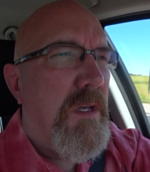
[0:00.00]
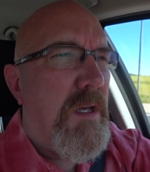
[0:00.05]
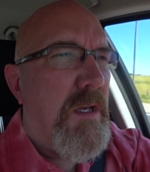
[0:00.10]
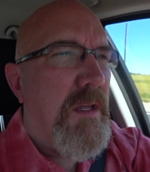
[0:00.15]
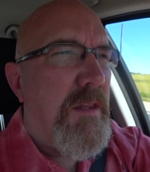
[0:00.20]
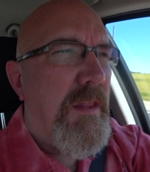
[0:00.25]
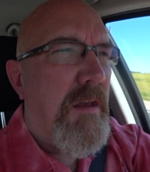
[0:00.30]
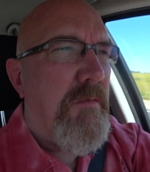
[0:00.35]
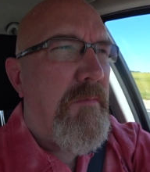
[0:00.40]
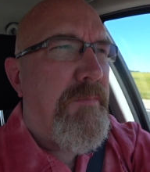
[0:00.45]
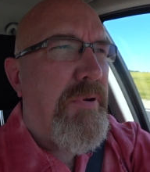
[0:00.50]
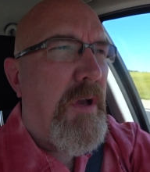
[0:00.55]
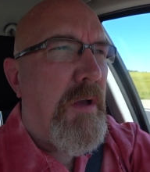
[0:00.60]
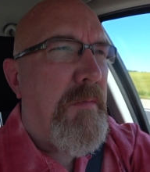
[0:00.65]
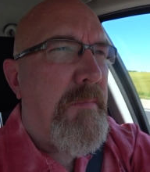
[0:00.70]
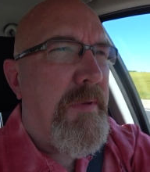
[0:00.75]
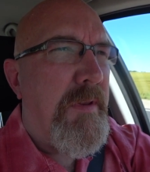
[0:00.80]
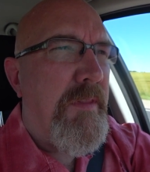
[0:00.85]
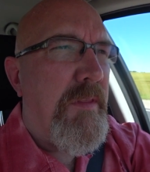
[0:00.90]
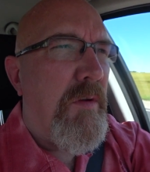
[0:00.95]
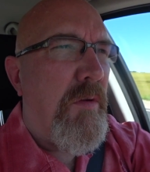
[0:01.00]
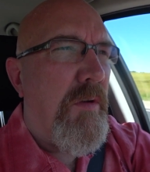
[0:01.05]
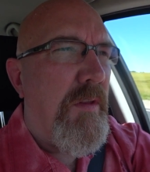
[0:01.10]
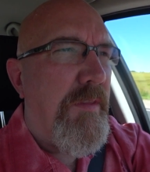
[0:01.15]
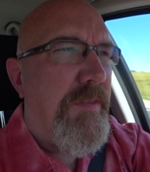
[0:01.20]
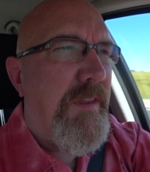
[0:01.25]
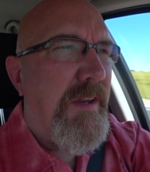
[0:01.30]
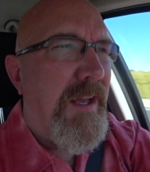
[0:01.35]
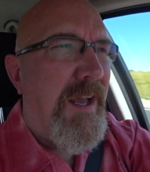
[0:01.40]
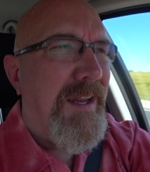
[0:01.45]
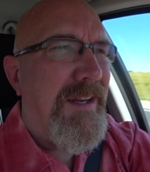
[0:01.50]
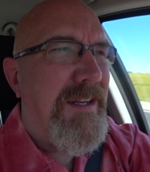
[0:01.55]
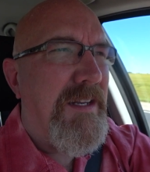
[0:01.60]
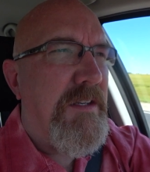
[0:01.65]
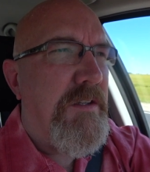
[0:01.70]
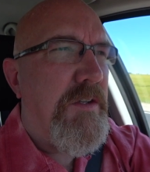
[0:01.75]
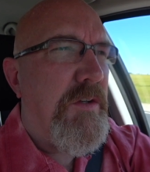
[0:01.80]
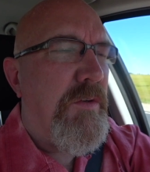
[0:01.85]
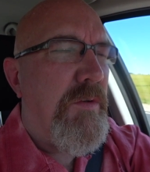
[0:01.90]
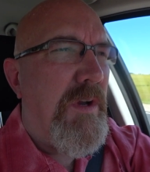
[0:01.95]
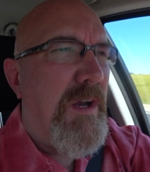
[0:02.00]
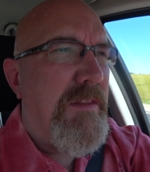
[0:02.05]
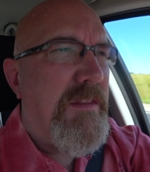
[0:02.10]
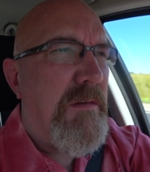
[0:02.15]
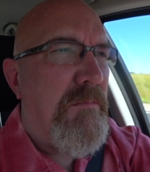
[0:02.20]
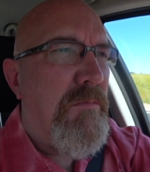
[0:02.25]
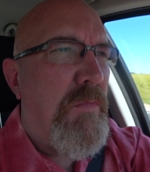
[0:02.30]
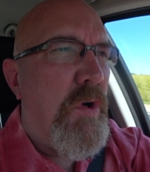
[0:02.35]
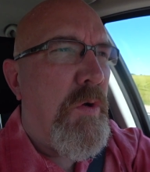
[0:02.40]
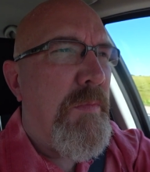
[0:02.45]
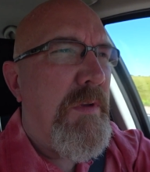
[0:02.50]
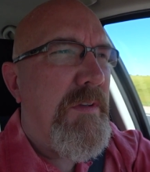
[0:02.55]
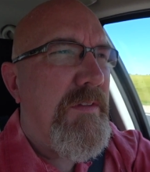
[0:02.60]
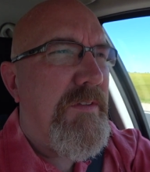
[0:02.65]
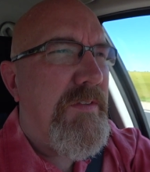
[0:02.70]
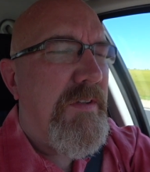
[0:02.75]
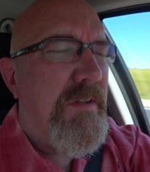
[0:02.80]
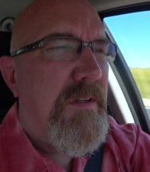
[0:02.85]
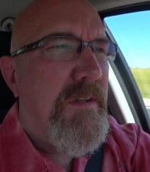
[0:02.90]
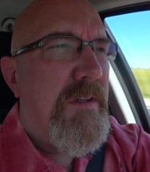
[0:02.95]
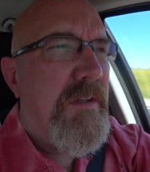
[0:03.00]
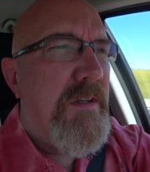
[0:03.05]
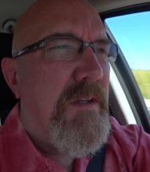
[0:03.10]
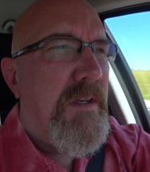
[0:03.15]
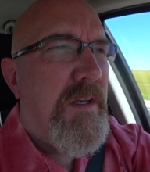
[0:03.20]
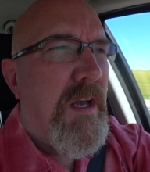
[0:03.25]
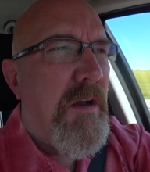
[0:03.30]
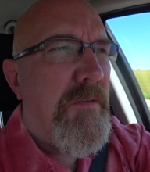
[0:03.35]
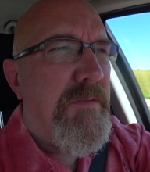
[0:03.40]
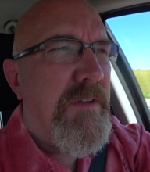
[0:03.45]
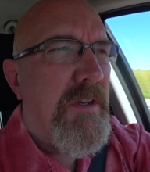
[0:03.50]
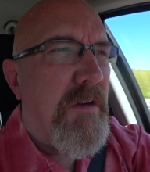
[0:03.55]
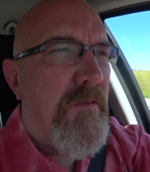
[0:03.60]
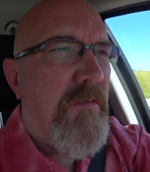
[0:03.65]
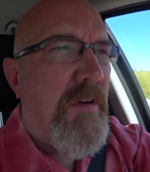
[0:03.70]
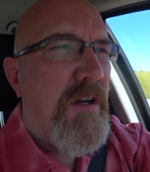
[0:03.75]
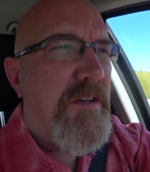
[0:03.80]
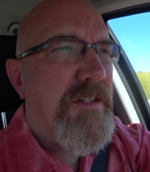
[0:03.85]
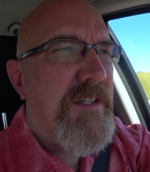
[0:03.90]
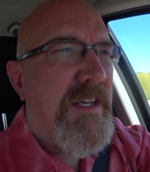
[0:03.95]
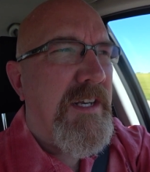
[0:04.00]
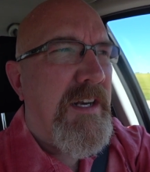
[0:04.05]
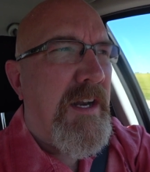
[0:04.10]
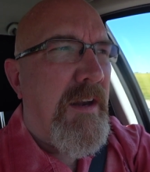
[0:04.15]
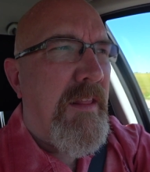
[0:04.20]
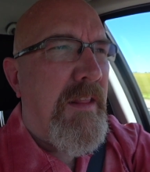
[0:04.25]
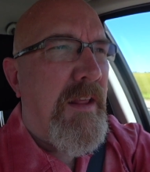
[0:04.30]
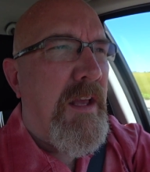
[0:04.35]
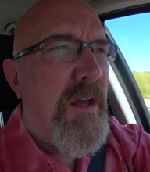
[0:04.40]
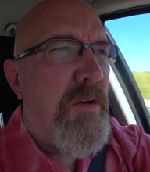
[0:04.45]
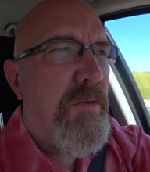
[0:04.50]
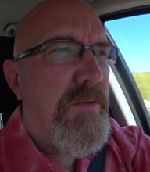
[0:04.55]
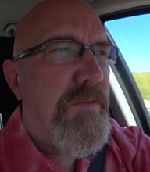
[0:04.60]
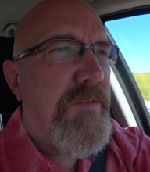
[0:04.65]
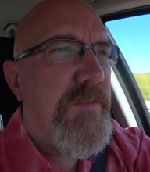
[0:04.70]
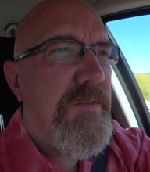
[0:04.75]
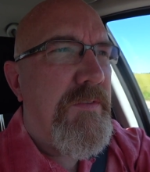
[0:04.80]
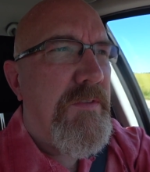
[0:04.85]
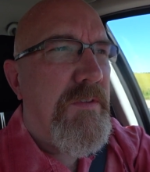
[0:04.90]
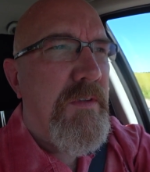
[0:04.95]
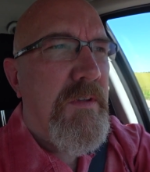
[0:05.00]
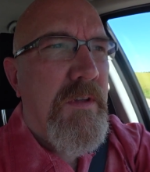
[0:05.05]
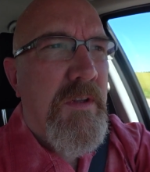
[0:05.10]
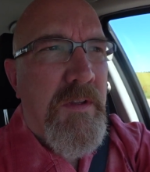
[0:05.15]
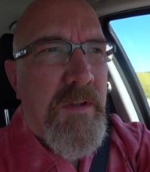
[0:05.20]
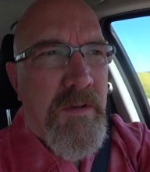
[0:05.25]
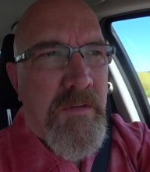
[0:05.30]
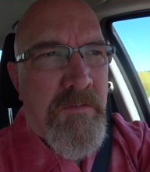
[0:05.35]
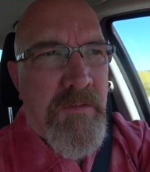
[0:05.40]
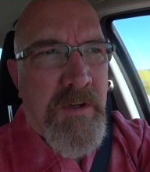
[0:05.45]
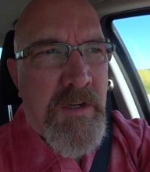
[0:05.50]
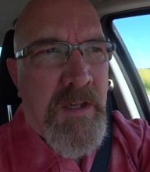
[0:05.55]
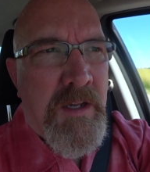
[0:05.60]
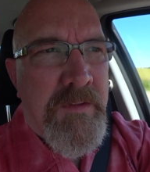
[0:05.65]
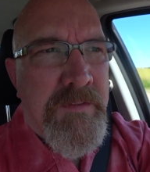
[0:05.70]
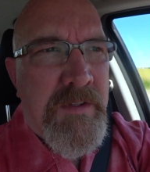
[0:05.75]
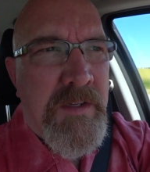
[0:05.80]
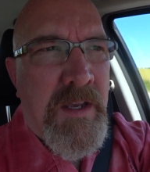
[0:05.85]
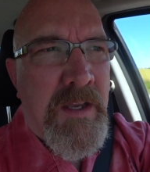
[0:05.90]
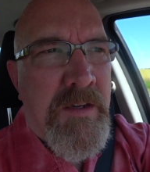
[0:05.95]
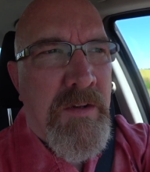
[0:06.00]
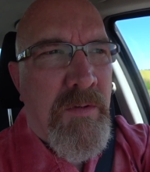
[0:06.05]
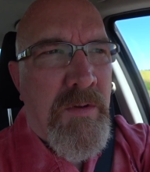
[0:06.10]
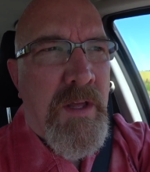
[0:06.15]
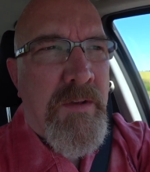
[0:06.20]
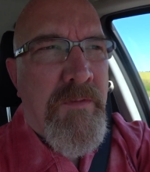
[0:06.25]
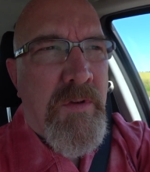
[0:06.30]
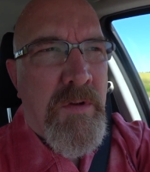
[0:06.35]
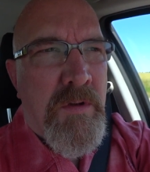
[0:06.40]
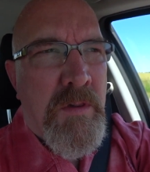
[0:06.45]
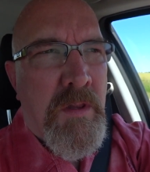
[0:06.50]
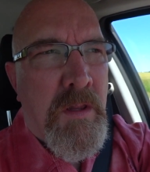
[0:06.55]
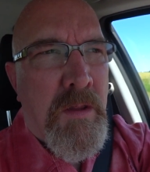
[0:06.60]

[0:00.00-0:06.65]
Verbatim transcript: Uh, that would probably be the only thing I can do at the moment. I was in a rush to get out of the house, realizing I don't have a whole,